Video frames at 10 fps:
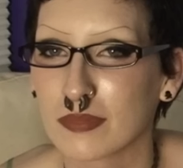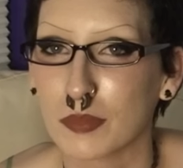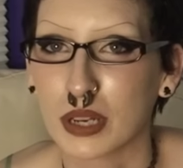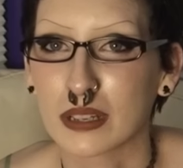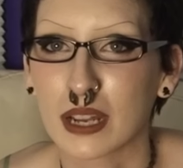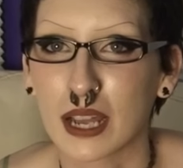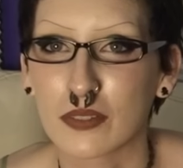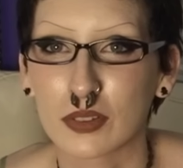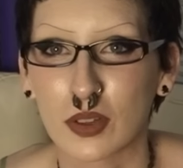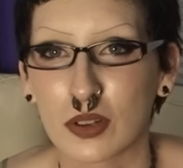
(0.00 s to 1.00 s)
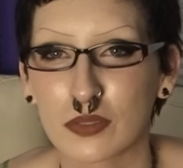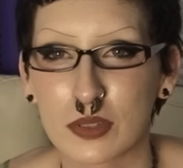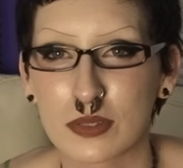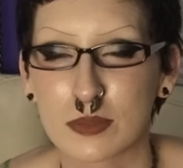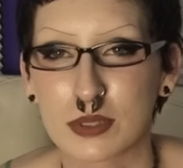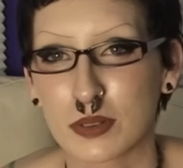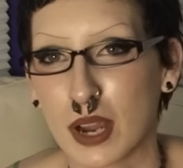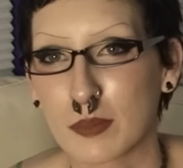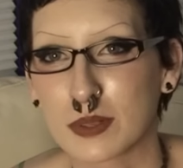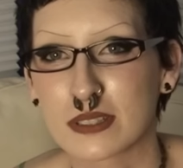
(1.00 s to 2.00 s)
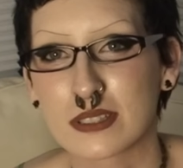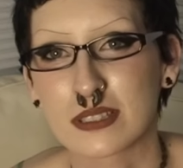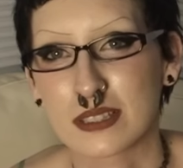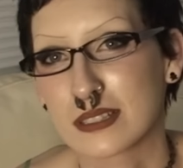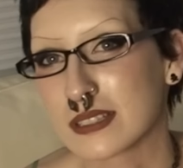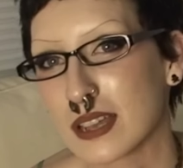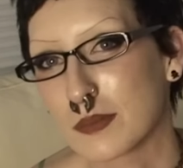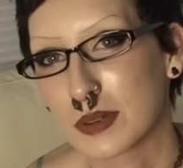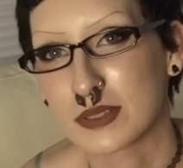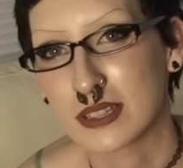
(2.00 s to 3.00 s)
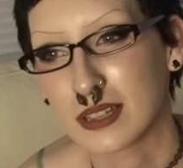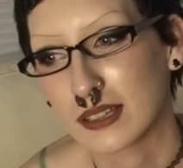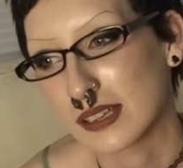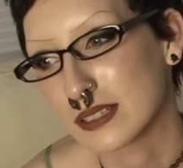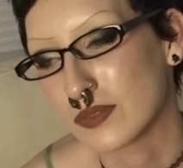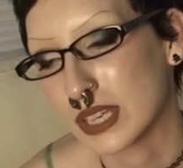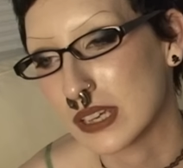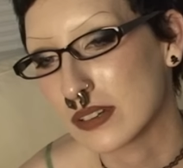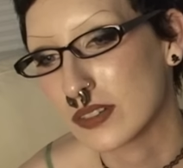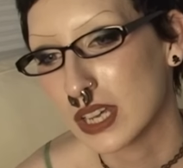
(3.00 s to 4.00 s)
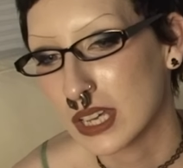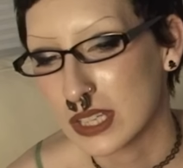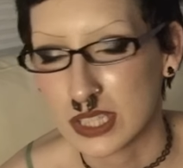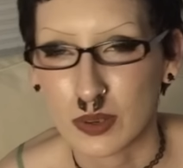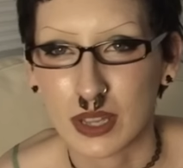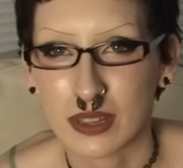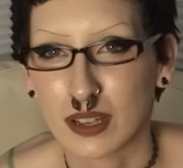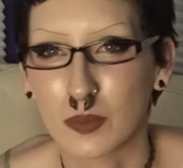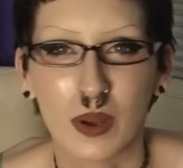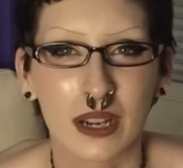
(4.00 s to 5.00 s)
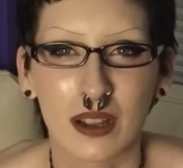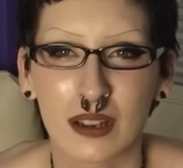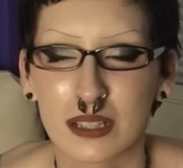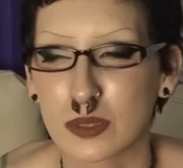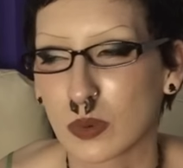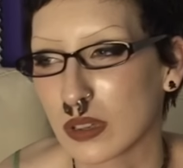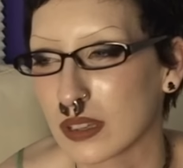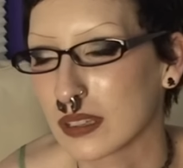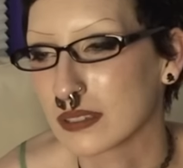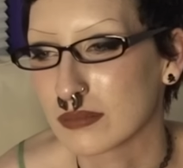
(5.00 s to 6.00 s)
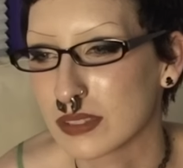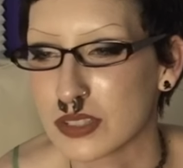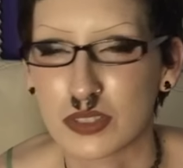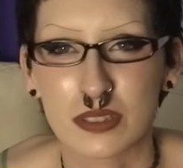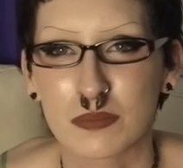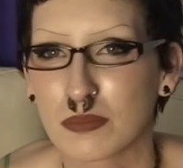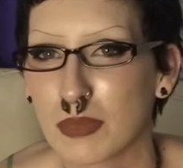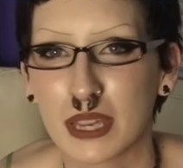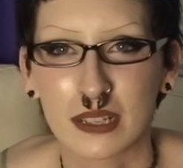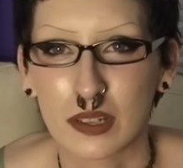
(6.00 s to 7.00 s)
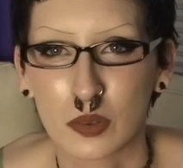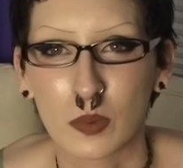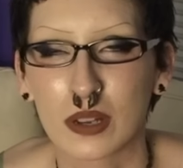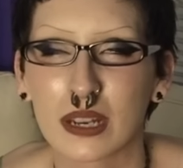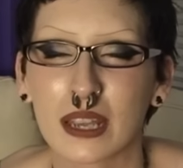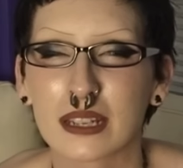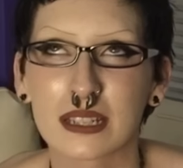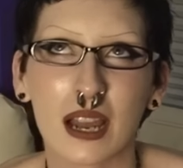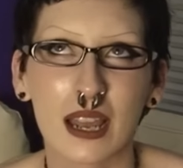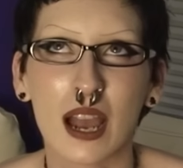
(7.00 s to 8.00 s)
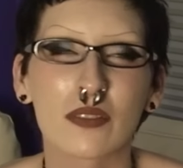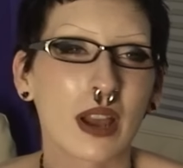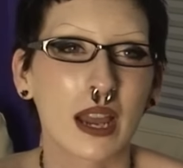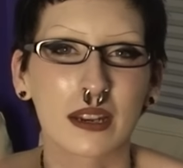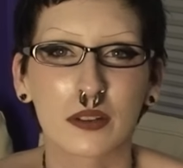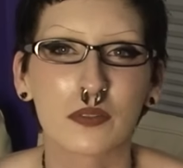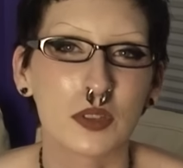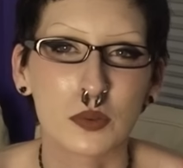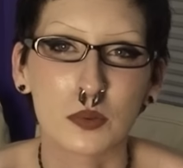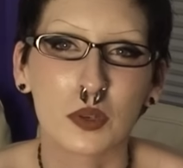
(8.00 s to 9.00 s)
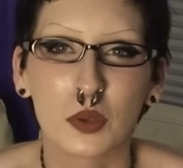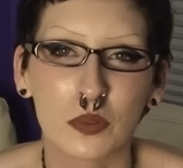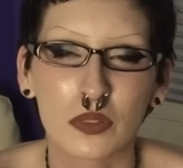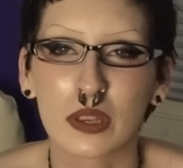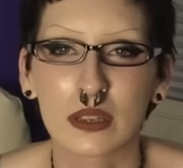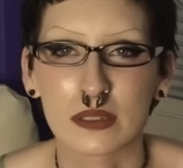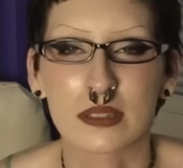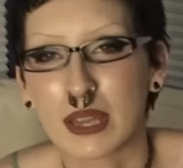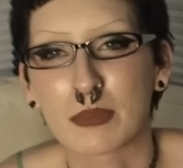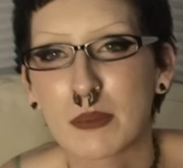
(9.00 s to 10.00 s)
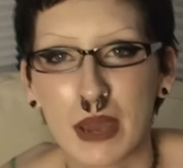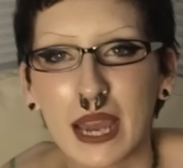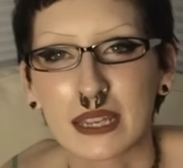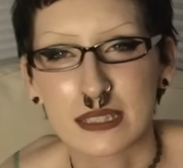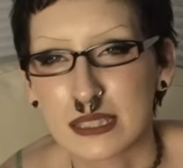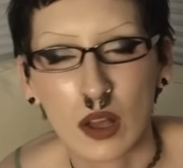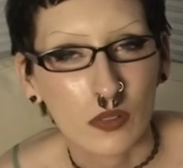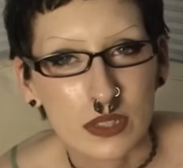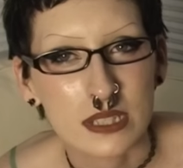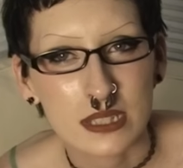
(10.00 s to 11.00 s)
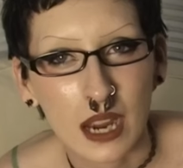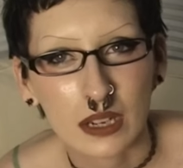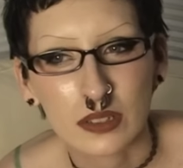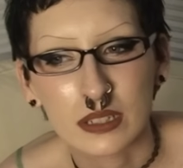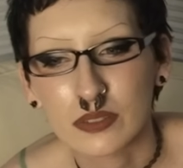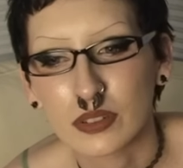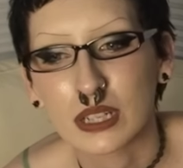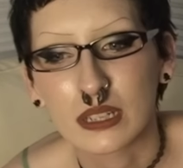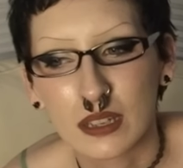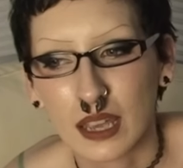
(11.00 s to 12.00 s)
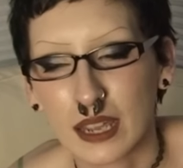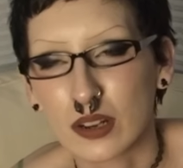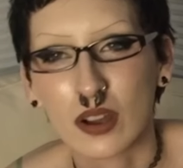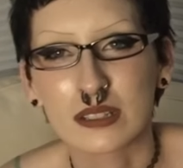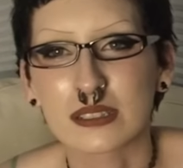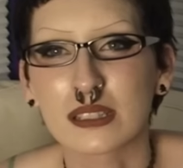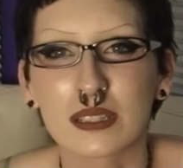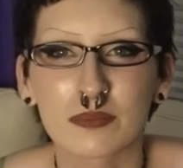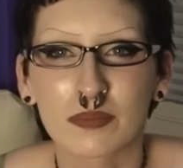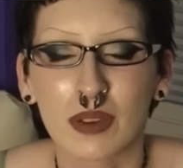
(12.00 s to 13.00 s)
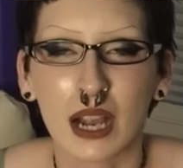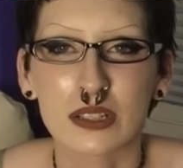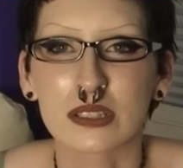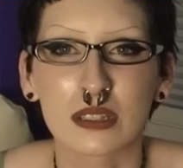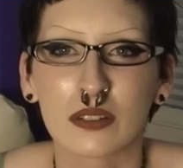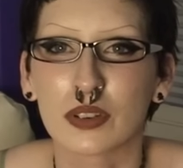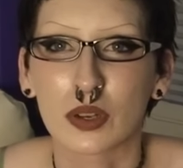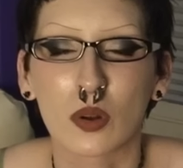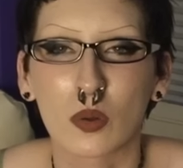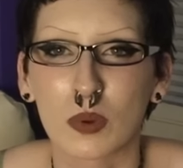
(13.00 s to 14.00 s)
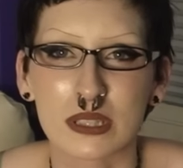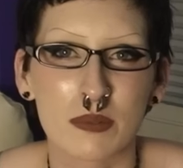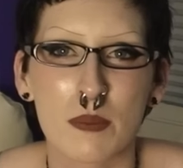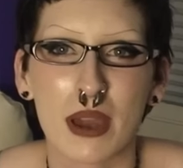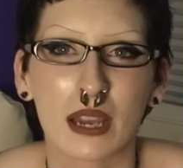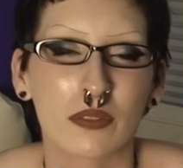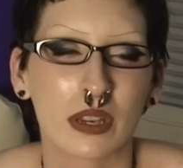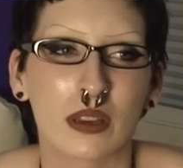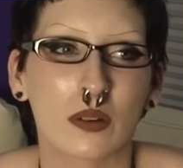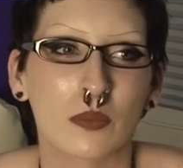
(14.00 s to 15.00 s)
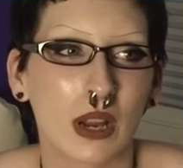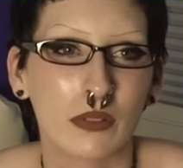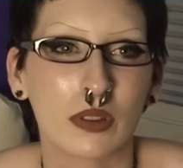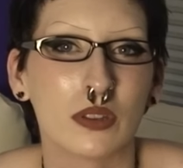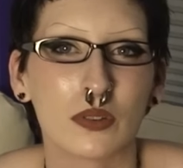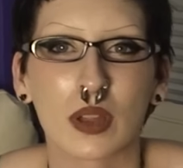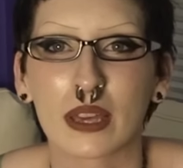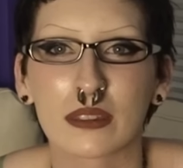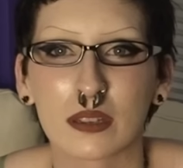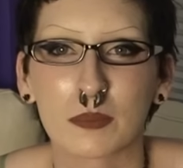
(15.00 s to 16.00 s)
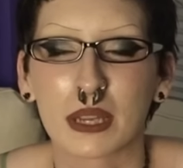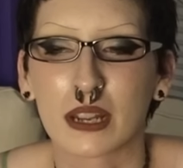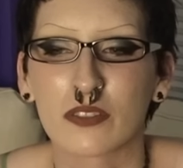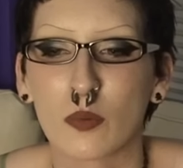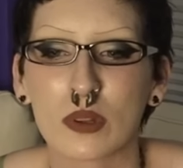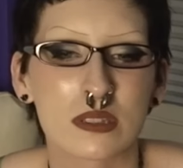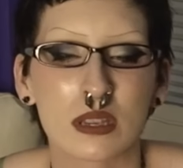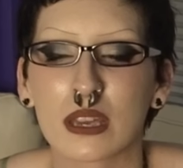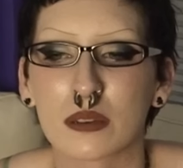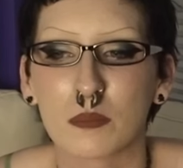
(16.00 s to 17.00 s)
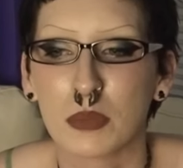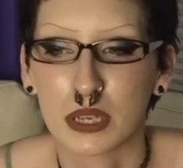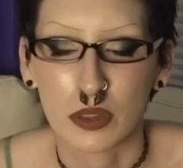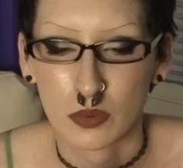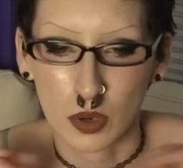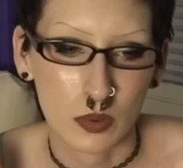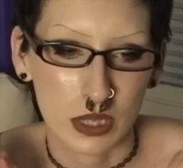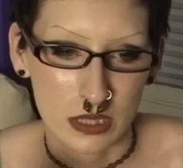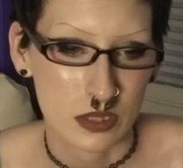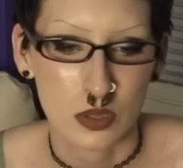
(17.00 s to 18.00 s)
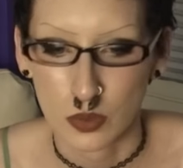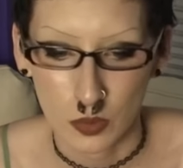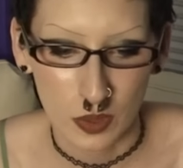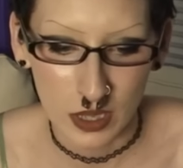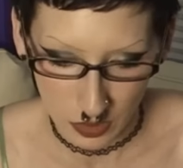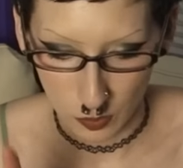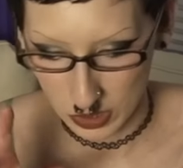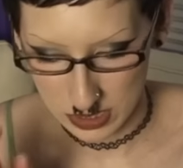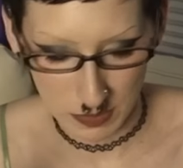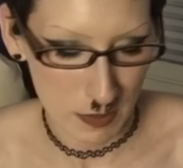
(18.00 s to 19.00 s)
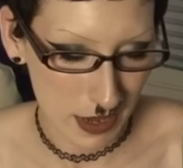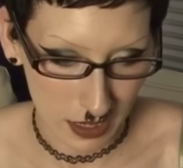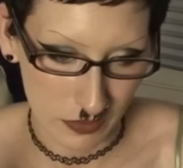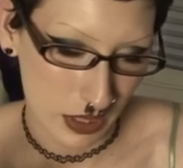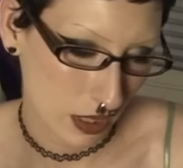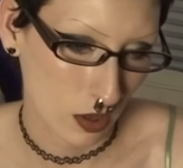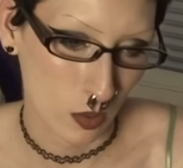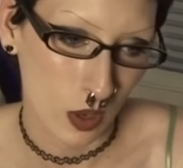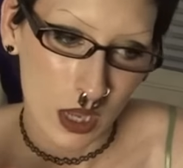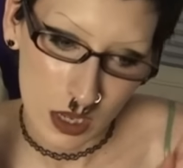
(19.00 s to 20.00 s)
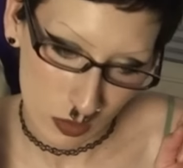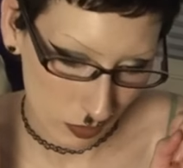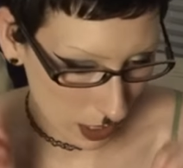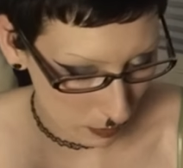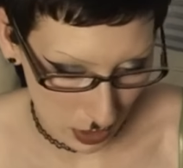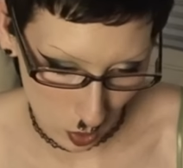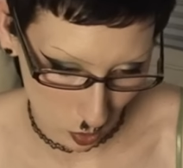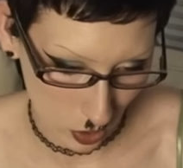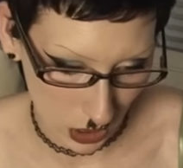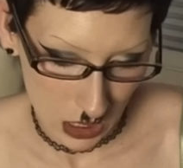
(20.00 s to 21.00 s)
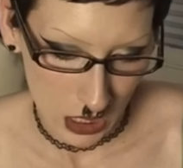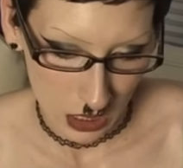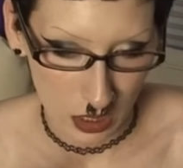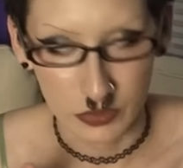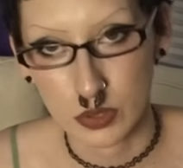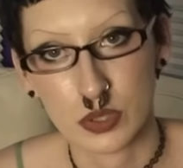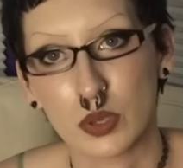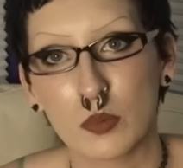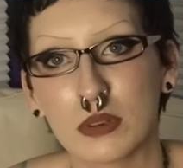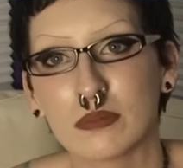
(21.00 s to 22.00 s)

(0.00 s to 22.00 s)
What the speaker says: But I have a lot of new subscribers since I posted that last video, so I thought why not, it's worth it to just make another one. And I have added a few new things, and my bag itself is entirely different, and honestly I just love a good old what's in my bag video. I really do like them, and I've once again been thrown into the what's in my bag video rabbit hole of YouTube.